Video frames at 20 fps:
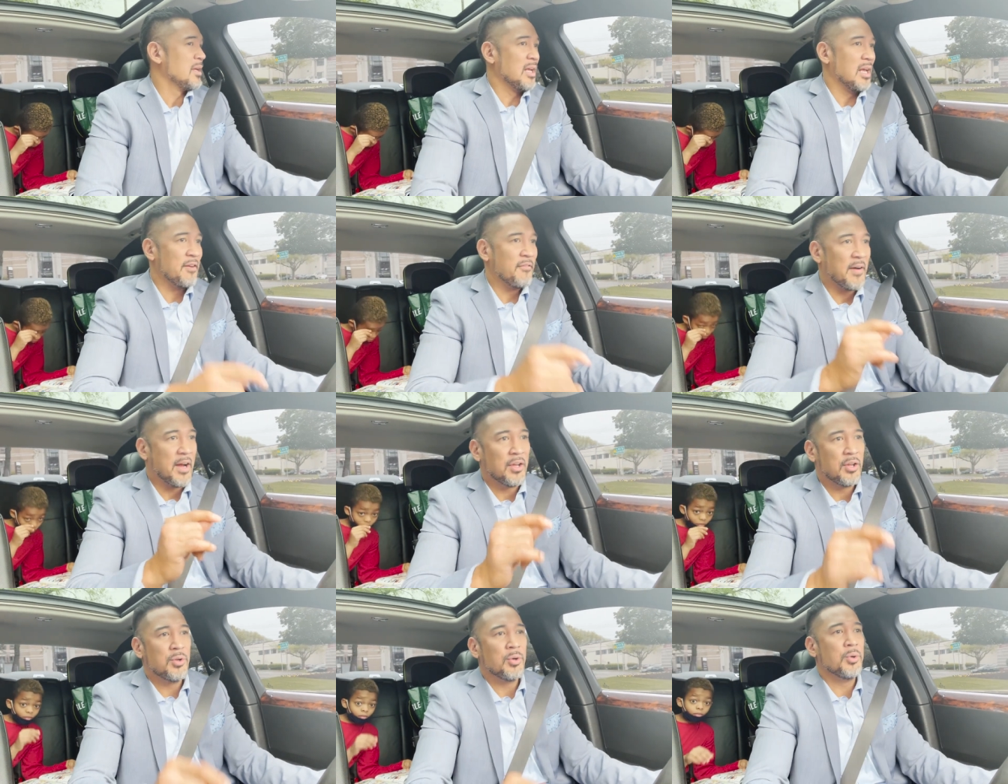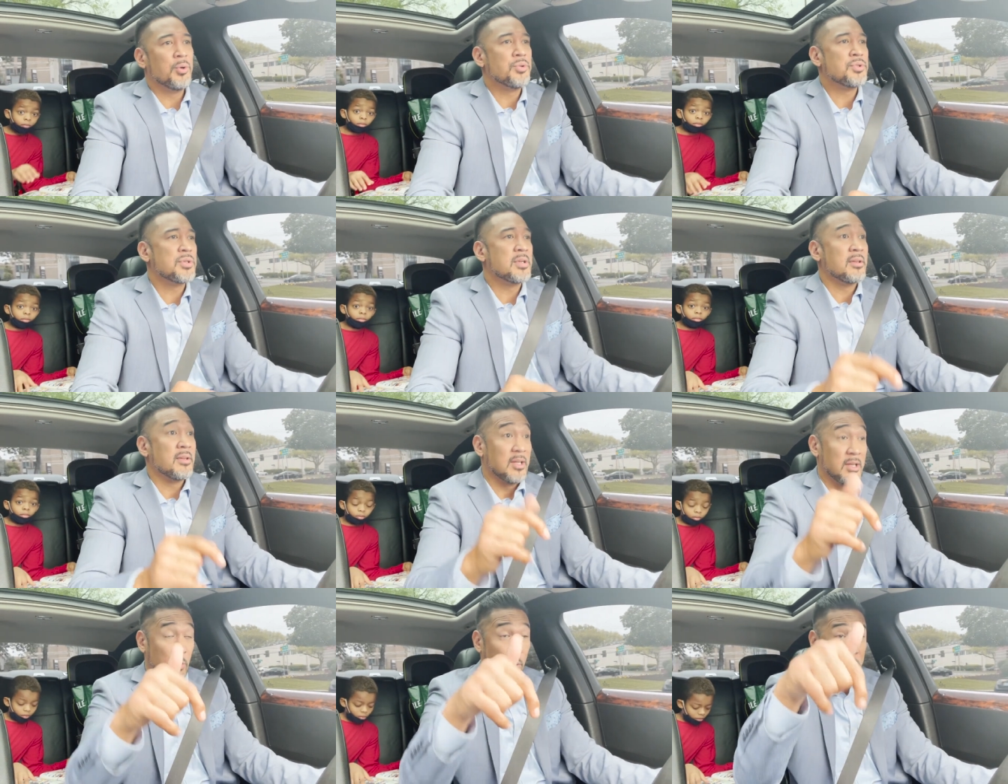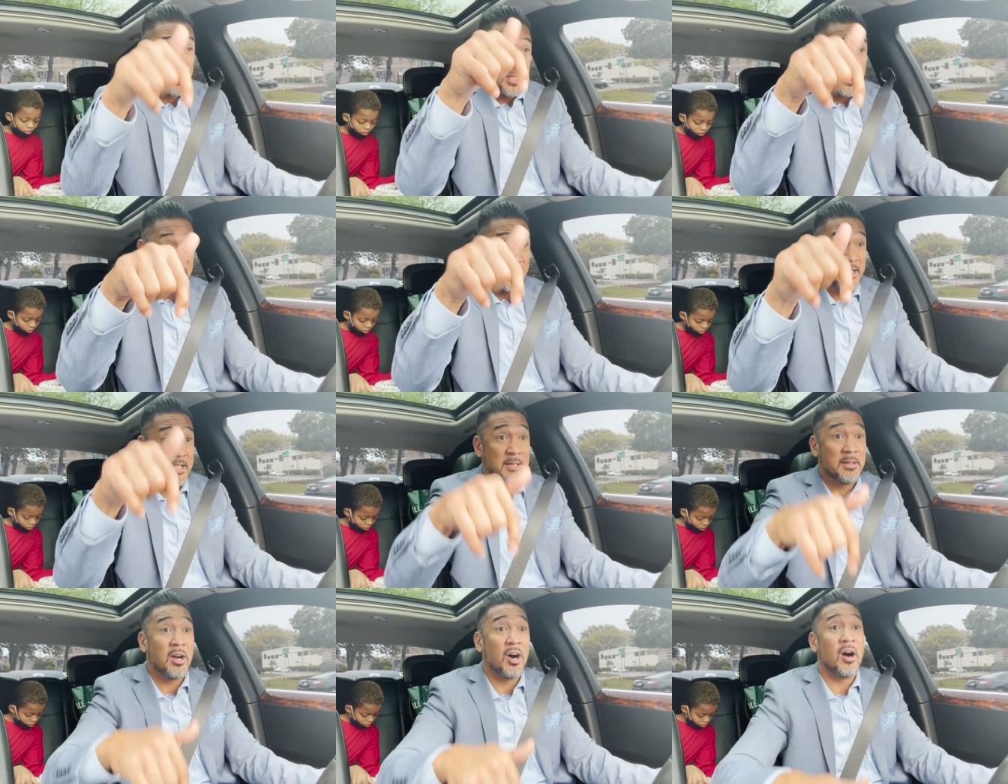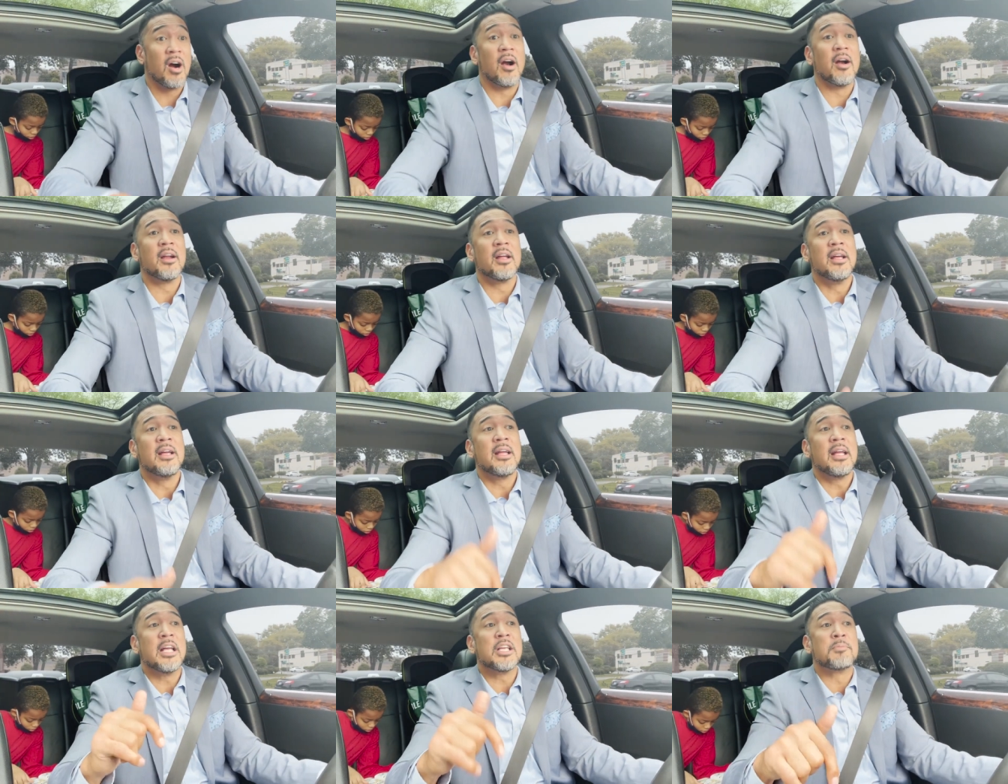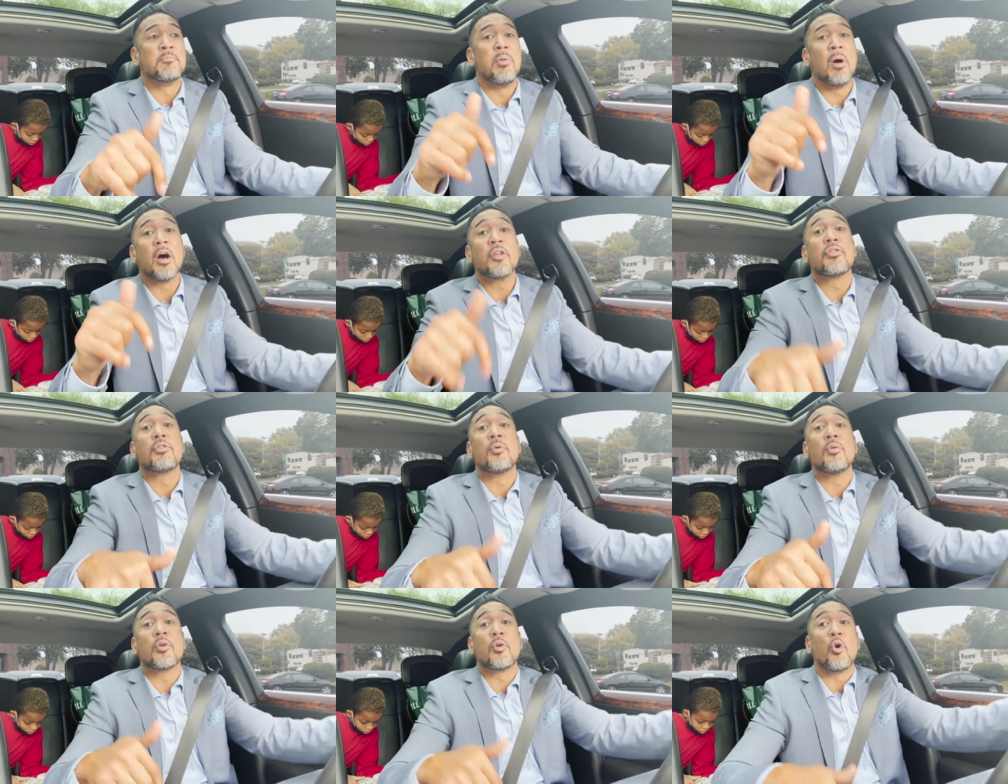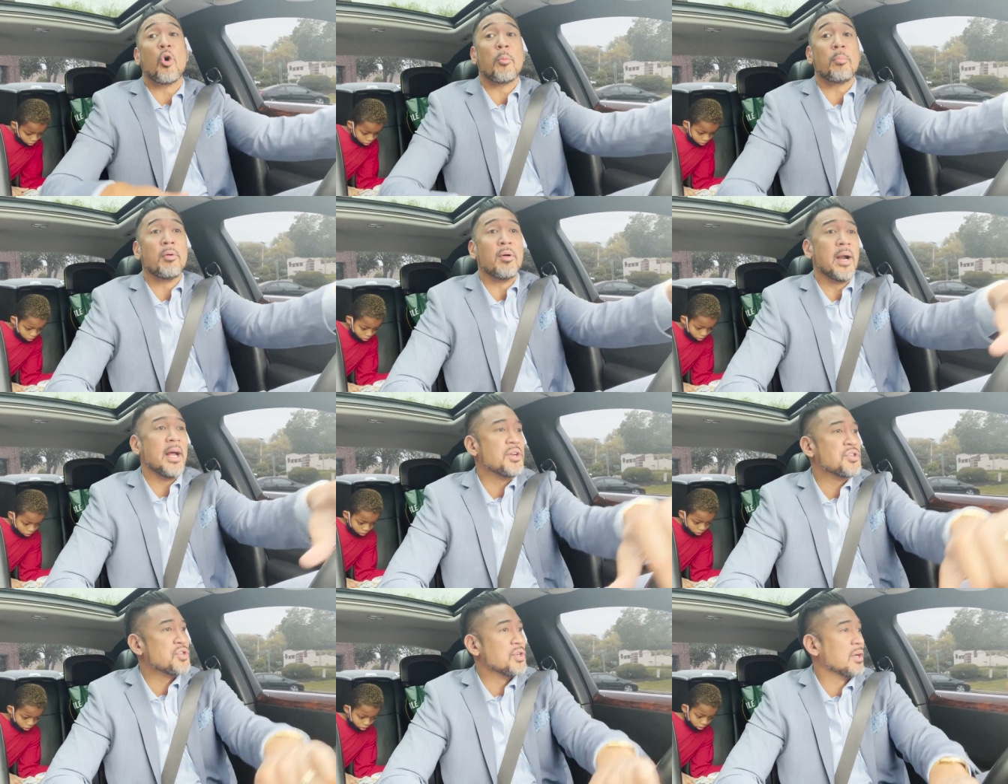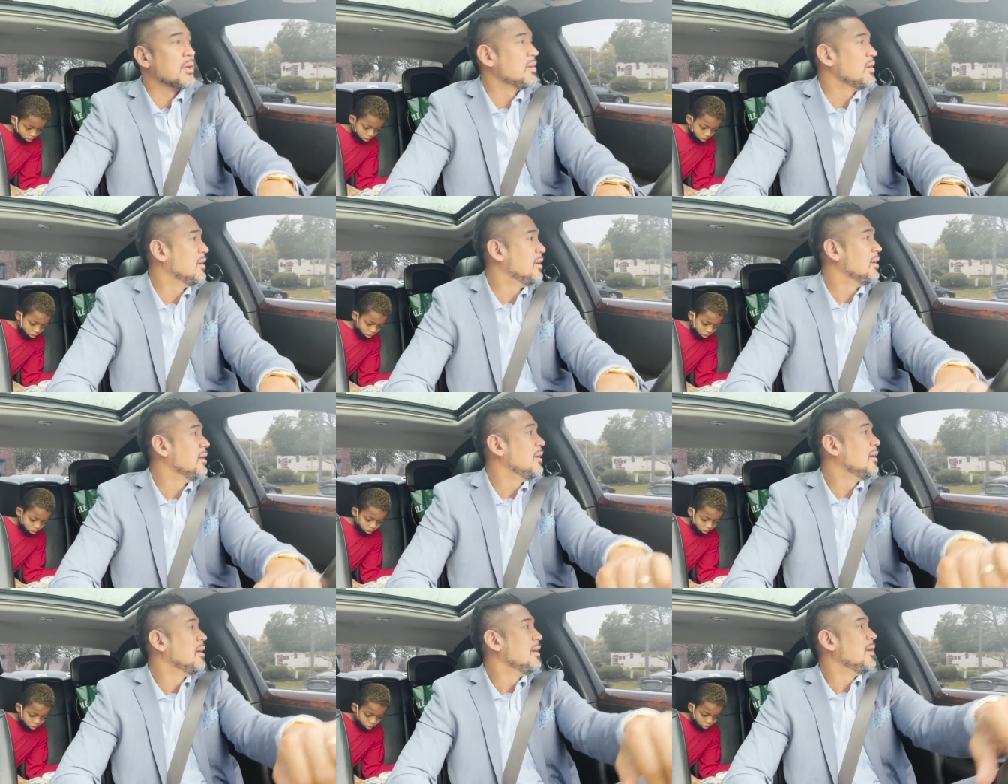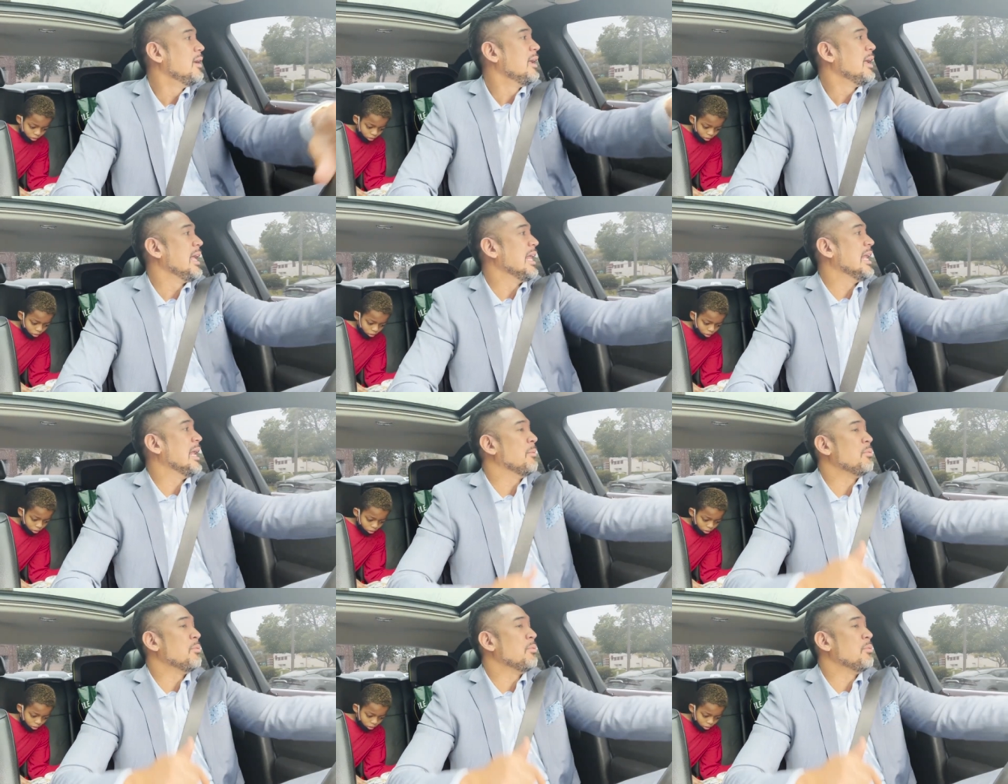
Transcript: If I use, which is this car, is bought through the corporation, and